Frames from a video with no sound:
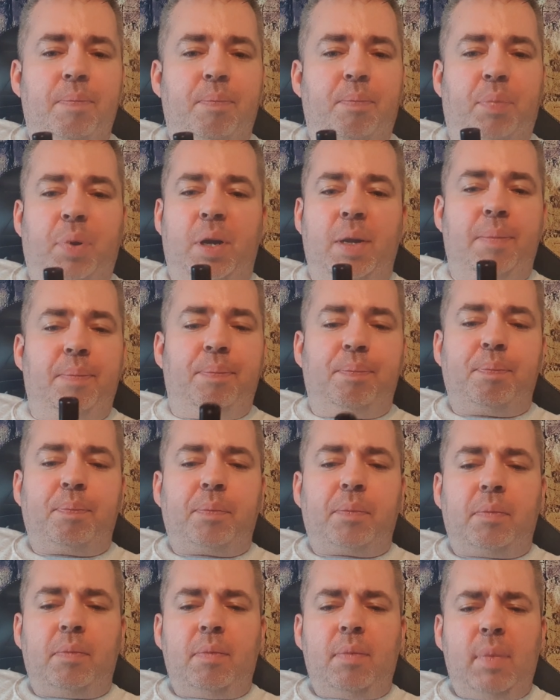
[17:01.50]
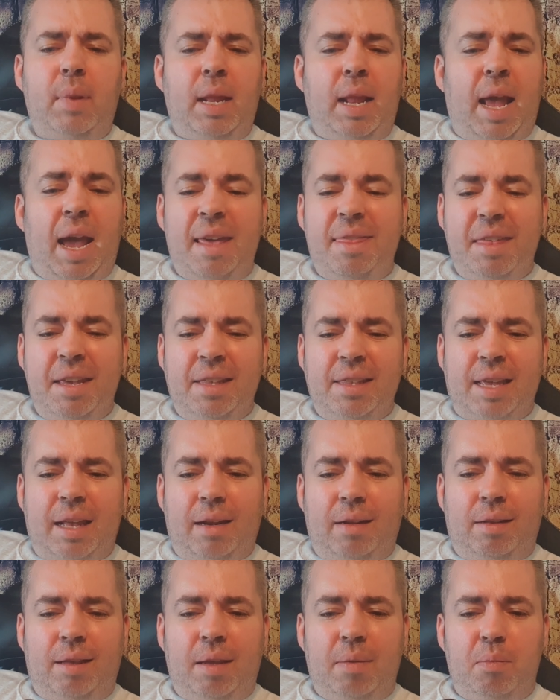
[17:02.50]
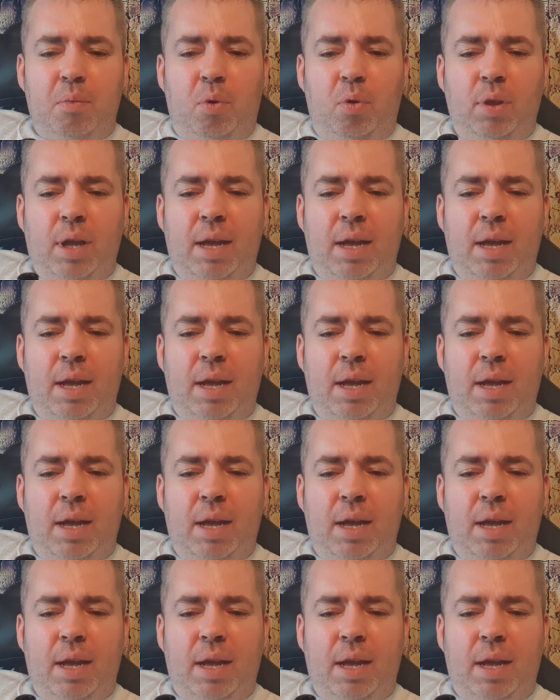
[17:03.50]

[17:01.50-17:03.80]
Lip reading: Brilliant. I think that'll take more.